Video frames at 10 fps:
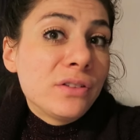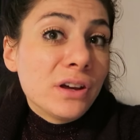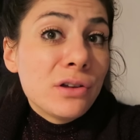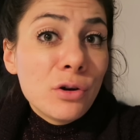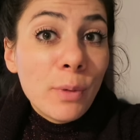to
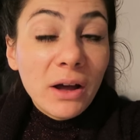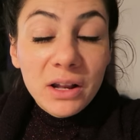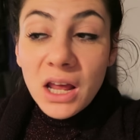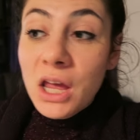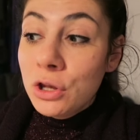tell you about
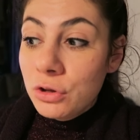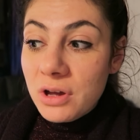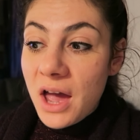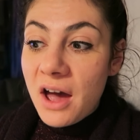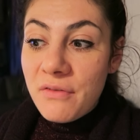it. Do
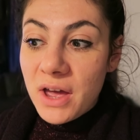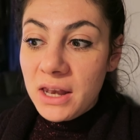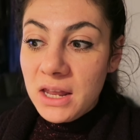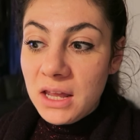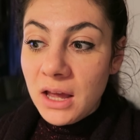you have
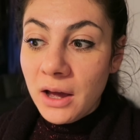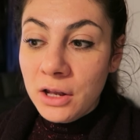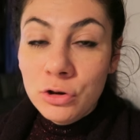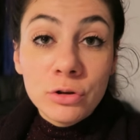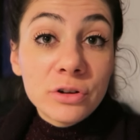any
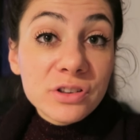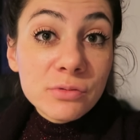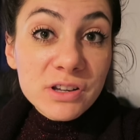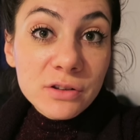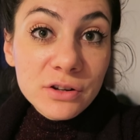New Year's
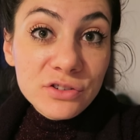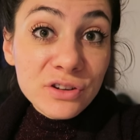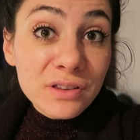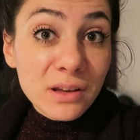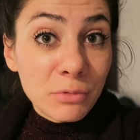
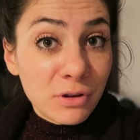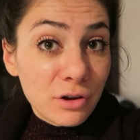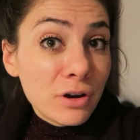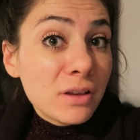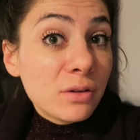resolutions? I'm
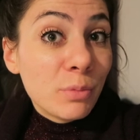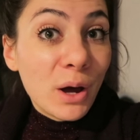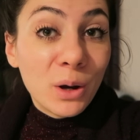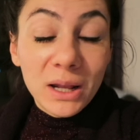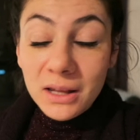curious
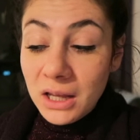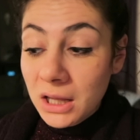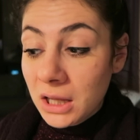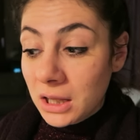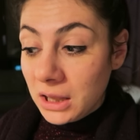about it.
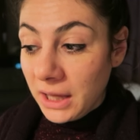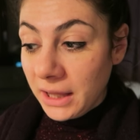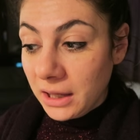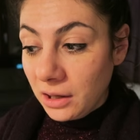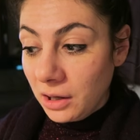
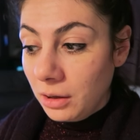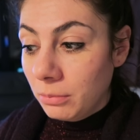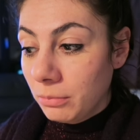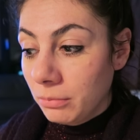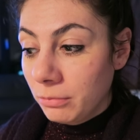Like,
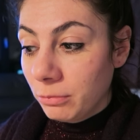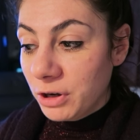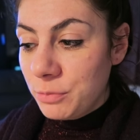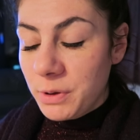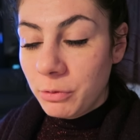
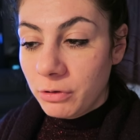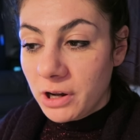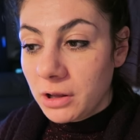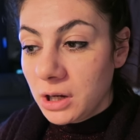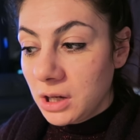what do people
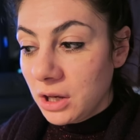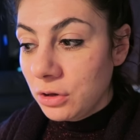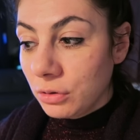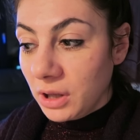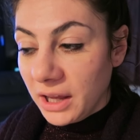regularly
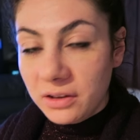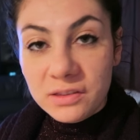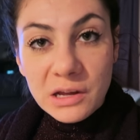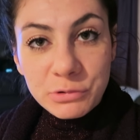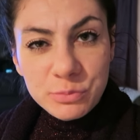do? Like,
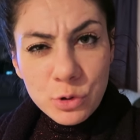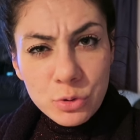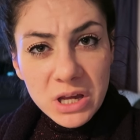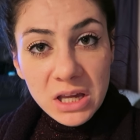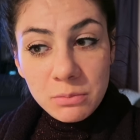stop
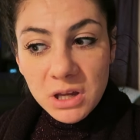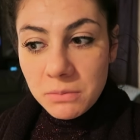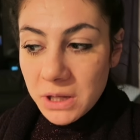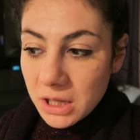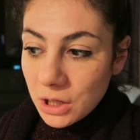smoking
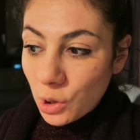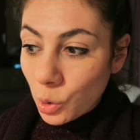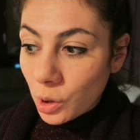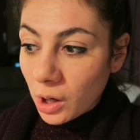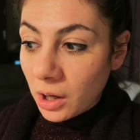maybe,
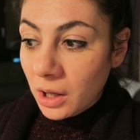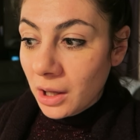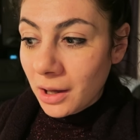or